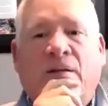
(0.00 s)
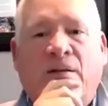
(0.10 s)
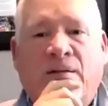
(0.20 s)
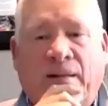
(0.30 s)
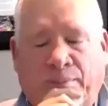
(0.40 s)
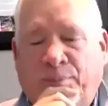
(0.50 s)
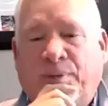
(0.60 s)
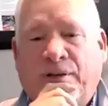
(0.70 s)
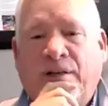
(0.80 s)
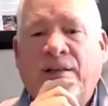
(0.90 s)
that'd be
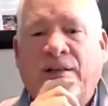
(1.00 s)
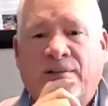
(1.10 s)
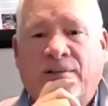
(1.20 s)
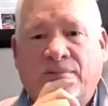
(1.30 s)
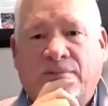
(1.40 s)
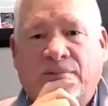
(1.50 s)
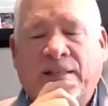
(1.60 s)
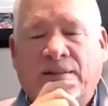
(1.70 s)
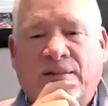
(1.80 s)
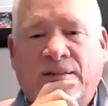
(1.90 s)
pretty good,
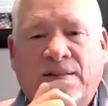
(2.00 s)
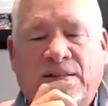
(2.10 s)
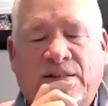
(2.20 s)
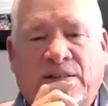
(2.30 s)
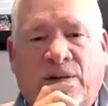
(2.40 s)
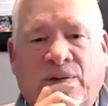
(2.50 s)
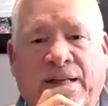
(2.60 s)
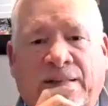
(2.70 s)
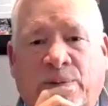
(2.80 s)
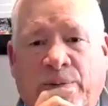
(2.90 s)
right? So
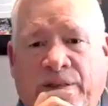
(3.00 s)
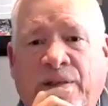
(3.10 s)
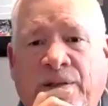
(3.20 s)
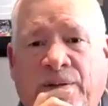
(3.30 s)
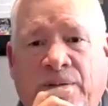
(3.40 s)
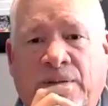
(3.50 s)
that's what we do.